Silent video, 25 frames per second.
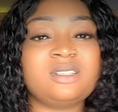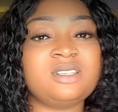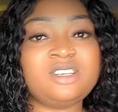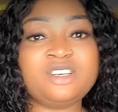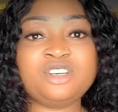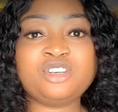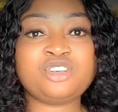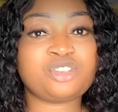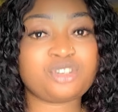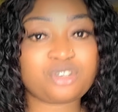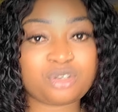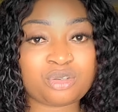
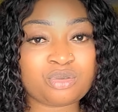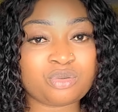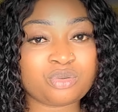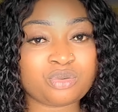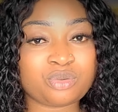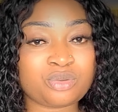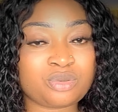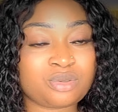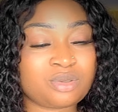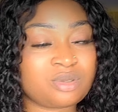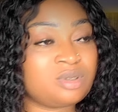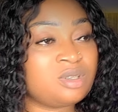
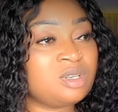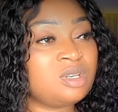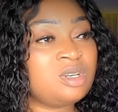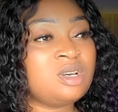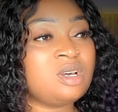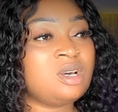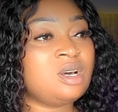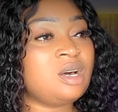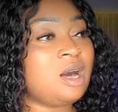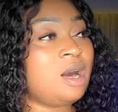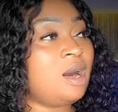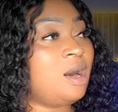issues,
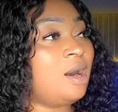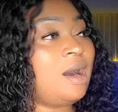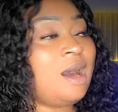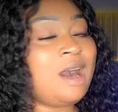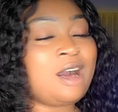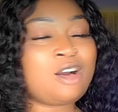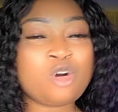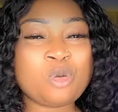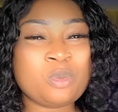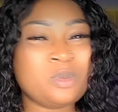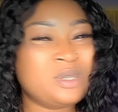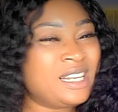
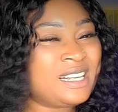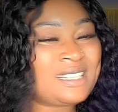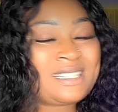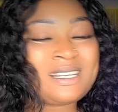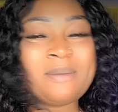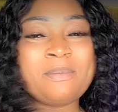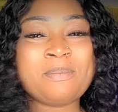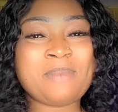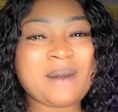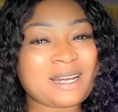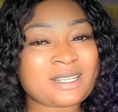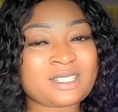
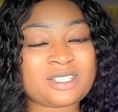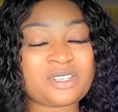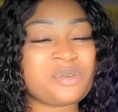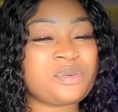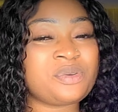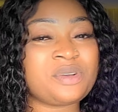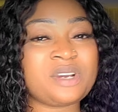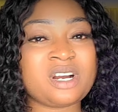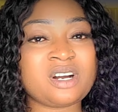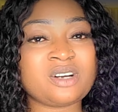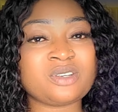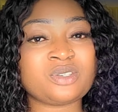accumulated
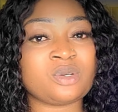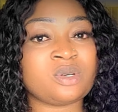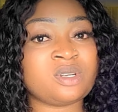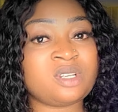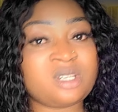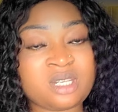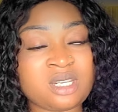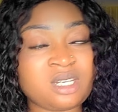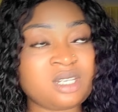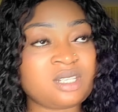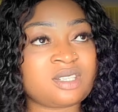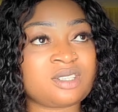bacteria
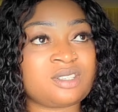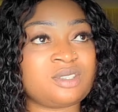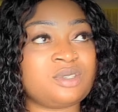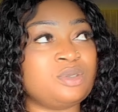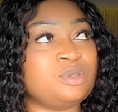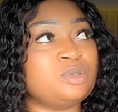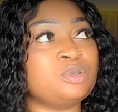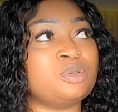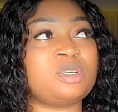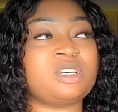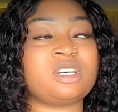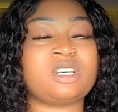on it.
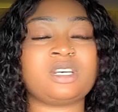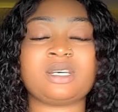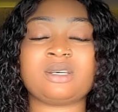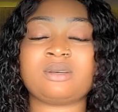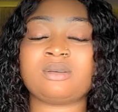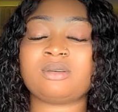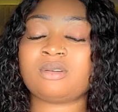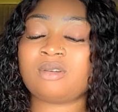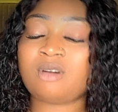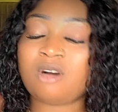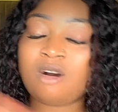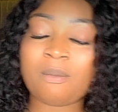You
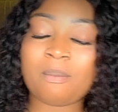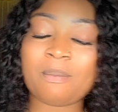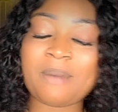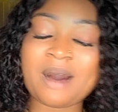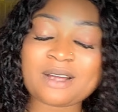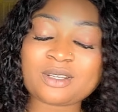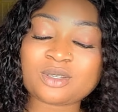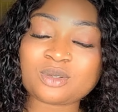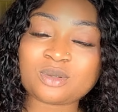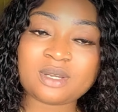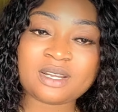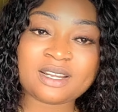come
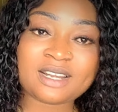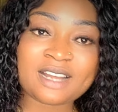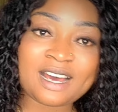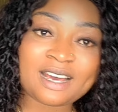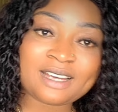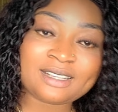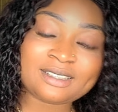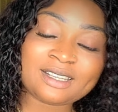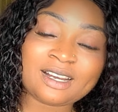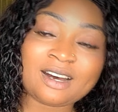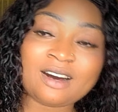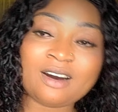back to
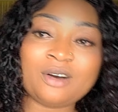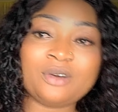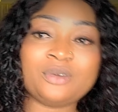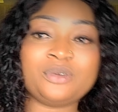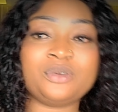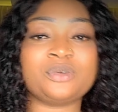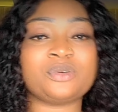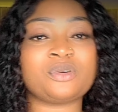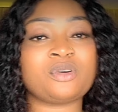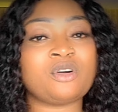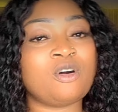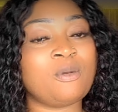lie down,
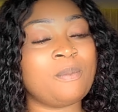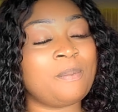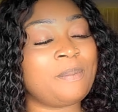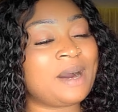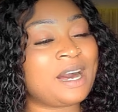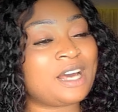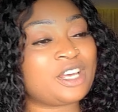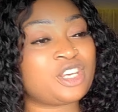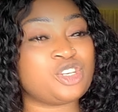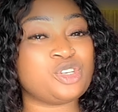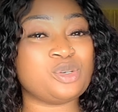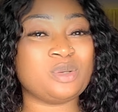you come
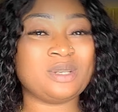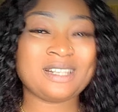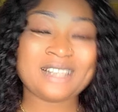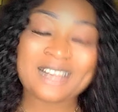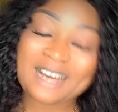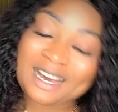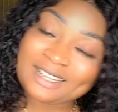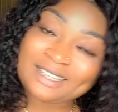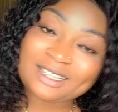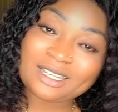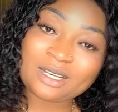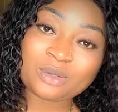back, you
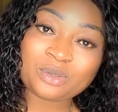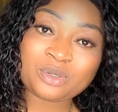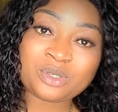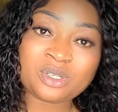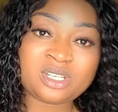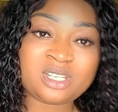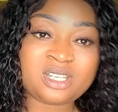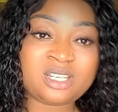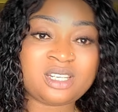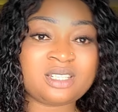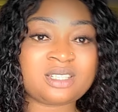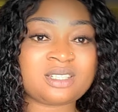lie down
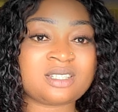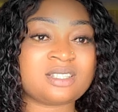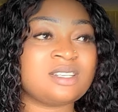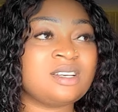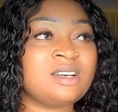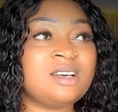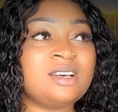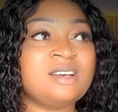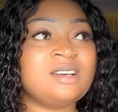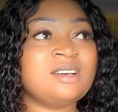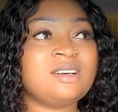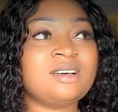on
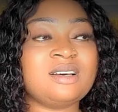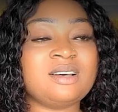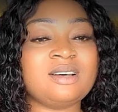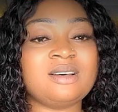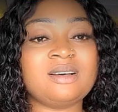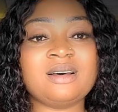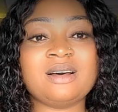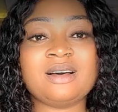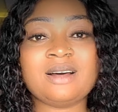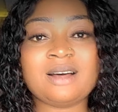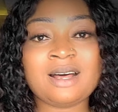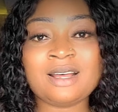it,
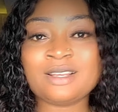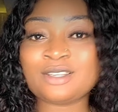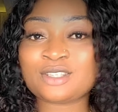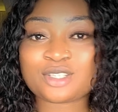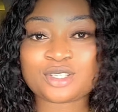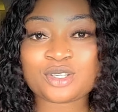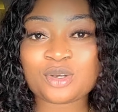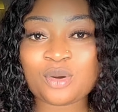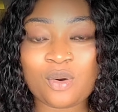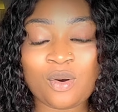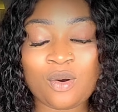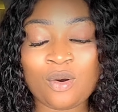and
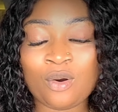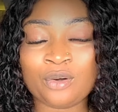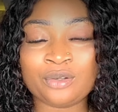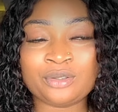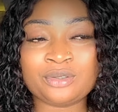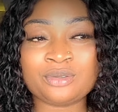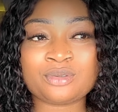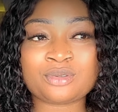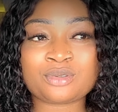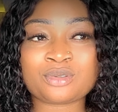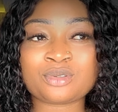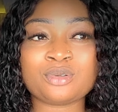so
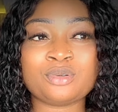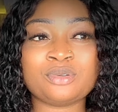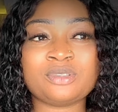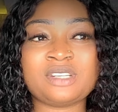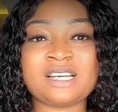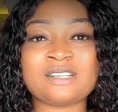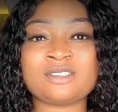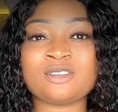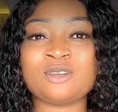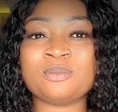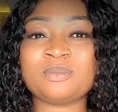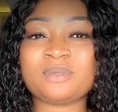on. So
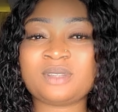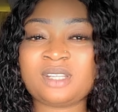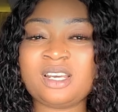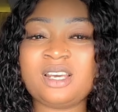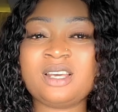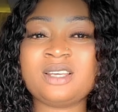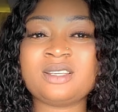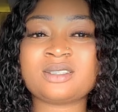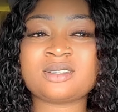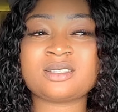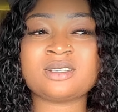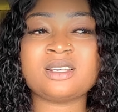there's some
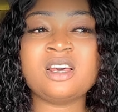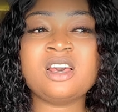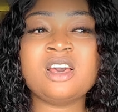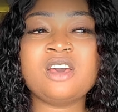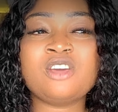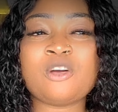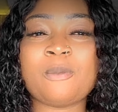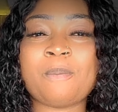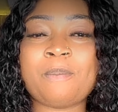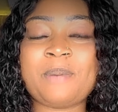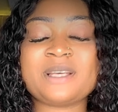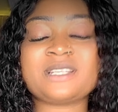
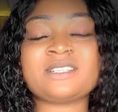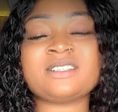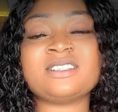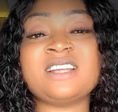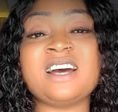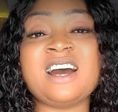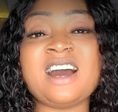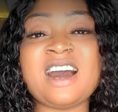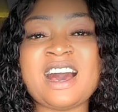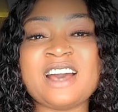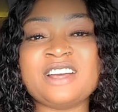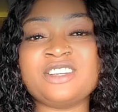things, your
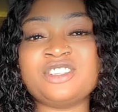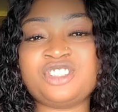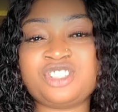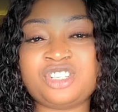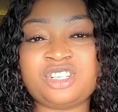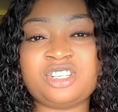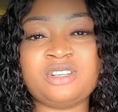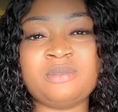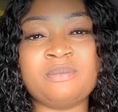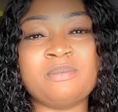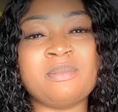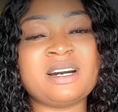personal
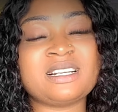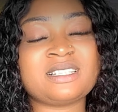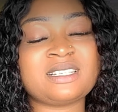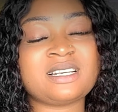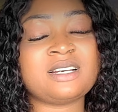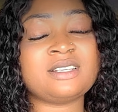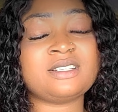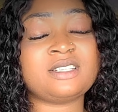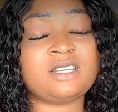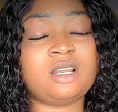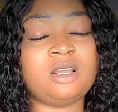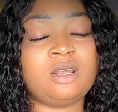hygiene
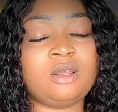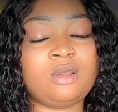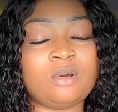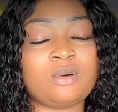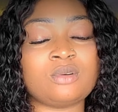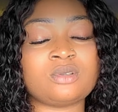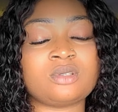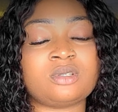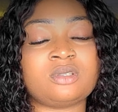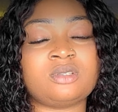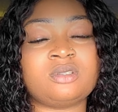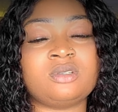matters a
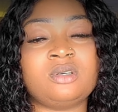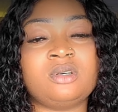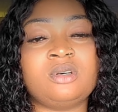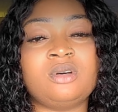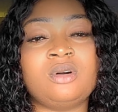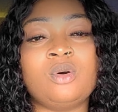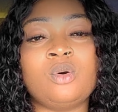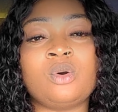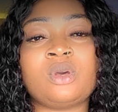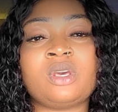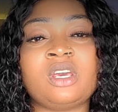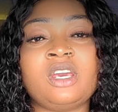lot.
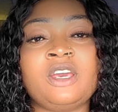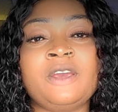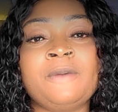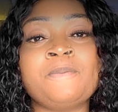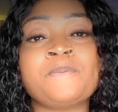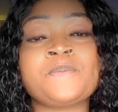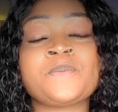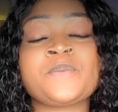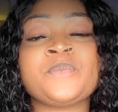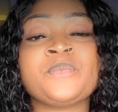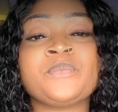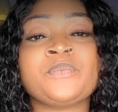
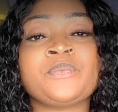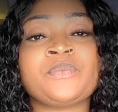Okay,